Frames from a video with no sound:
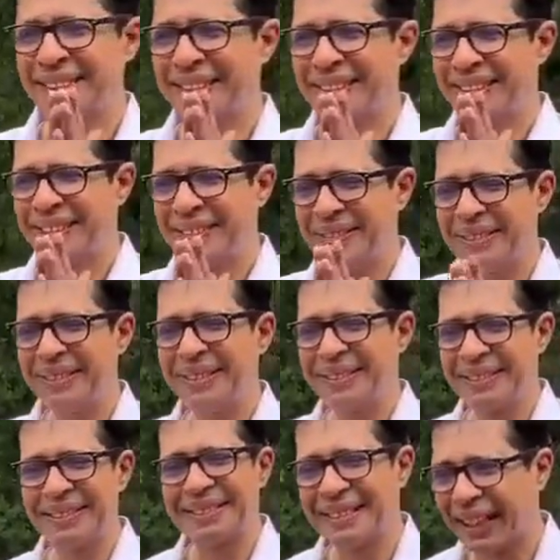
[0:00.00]
your time.
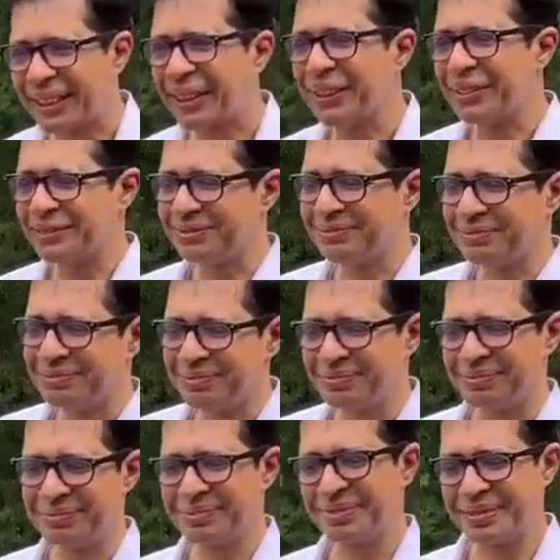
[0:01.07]

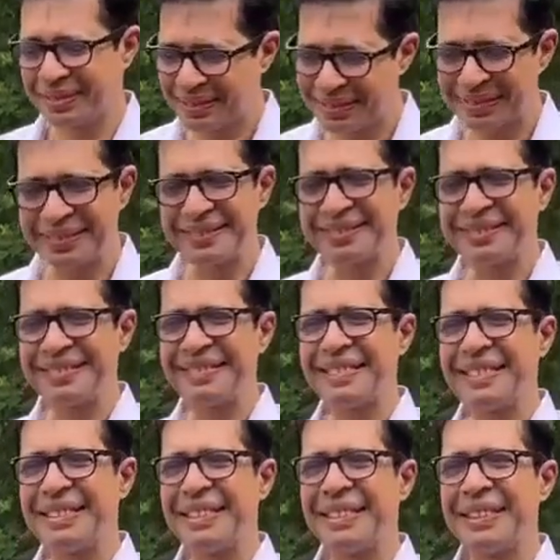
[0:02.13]
Congratulations. And what does this
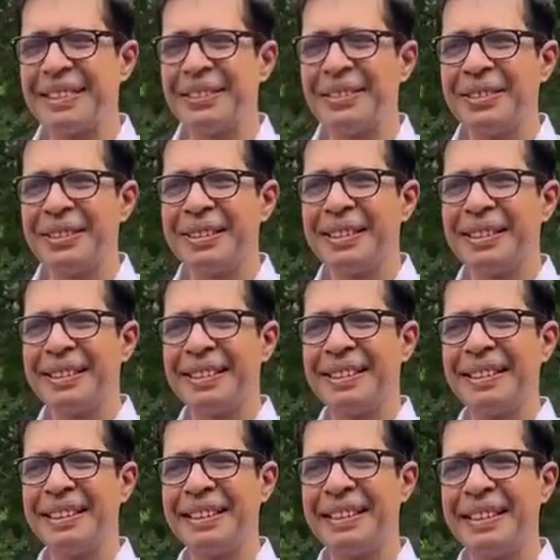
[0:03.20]
achievement
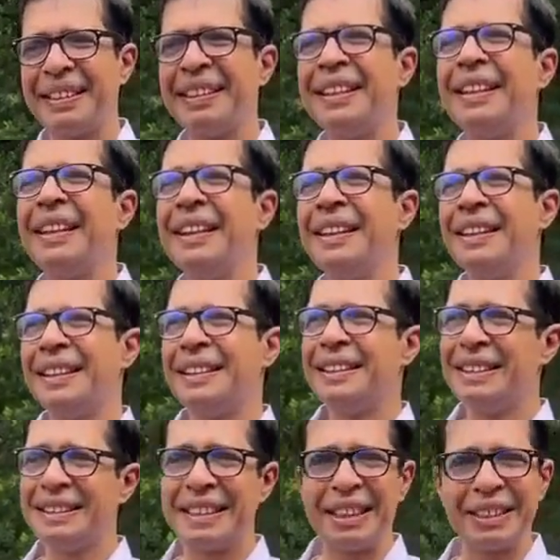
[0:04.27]
imply? This